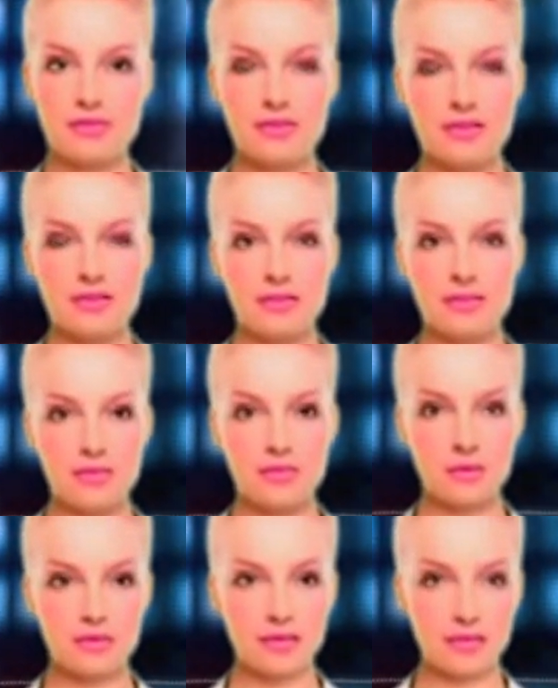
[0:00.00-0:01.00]
Is this
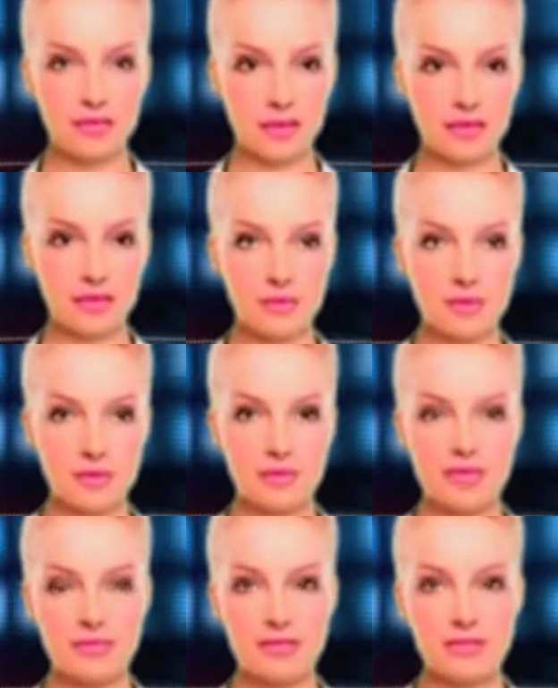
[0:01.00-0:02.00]
employee entitled
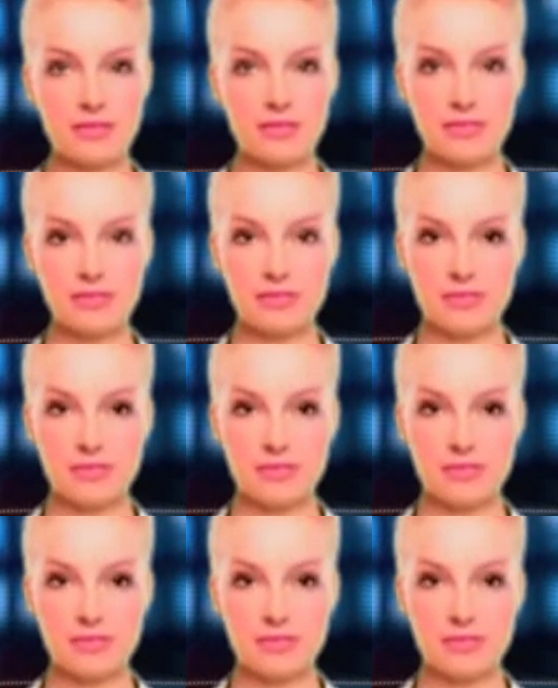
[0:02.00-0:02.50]
to overtime?